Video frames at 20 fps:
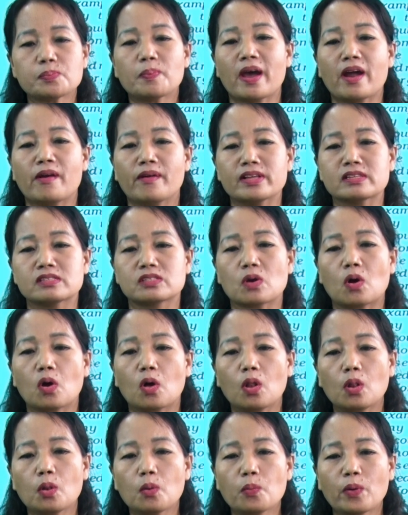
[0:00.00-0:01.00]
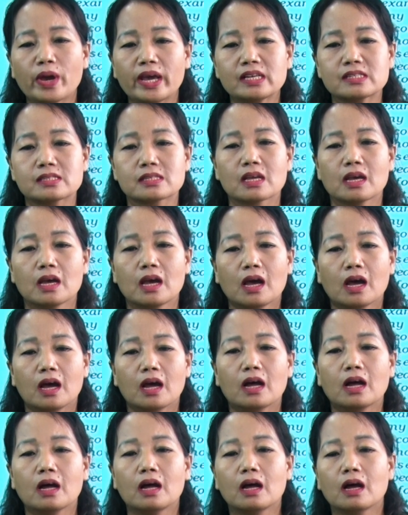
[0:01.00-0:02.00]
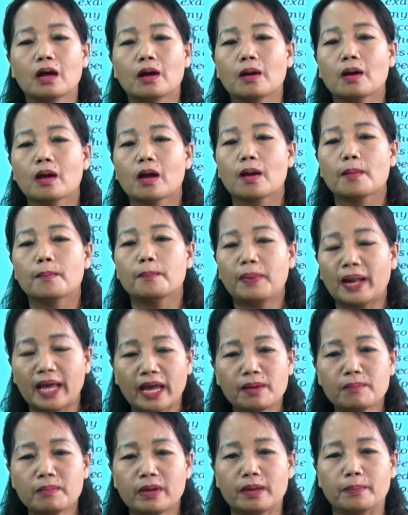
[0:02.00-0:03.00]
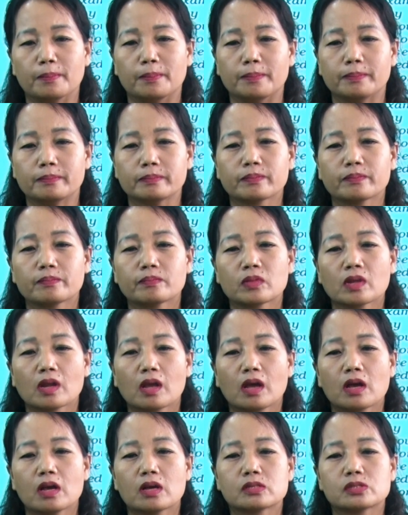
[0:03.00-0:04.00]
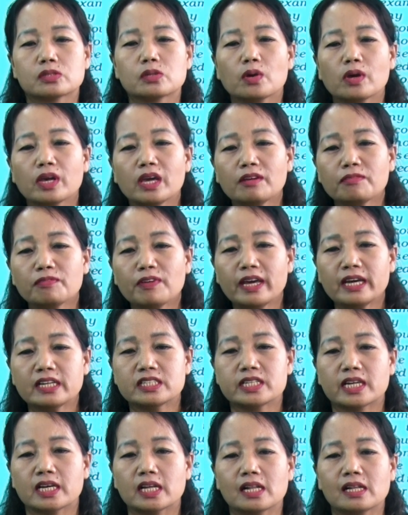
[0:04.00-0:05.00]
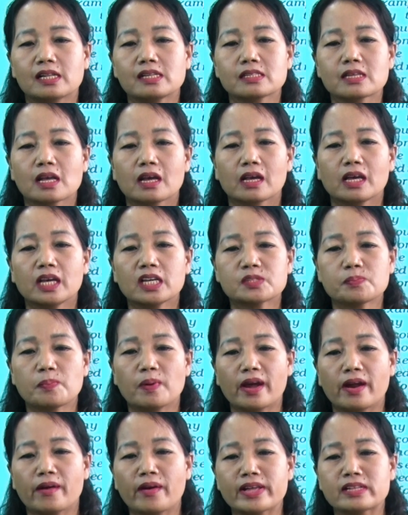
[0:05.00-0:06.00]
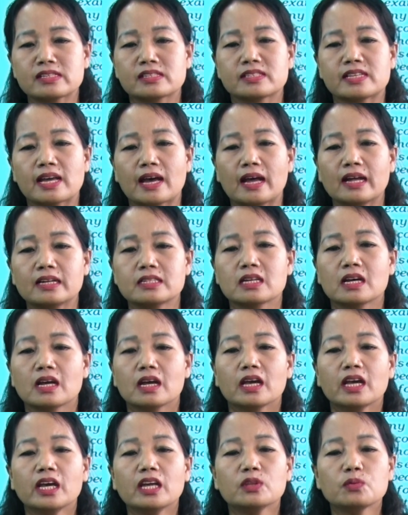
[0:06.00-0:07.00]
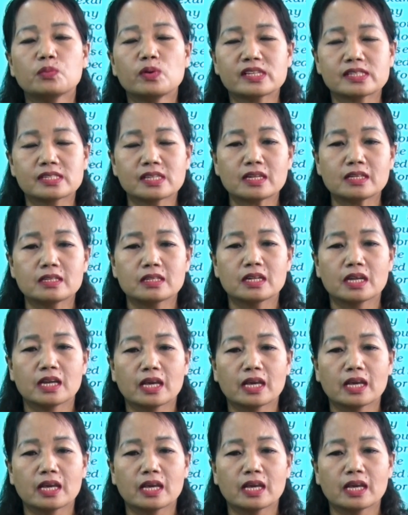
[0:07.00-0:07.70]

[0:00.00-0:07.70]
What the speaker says: parents always blame him. So if he tells his parents that it wasn't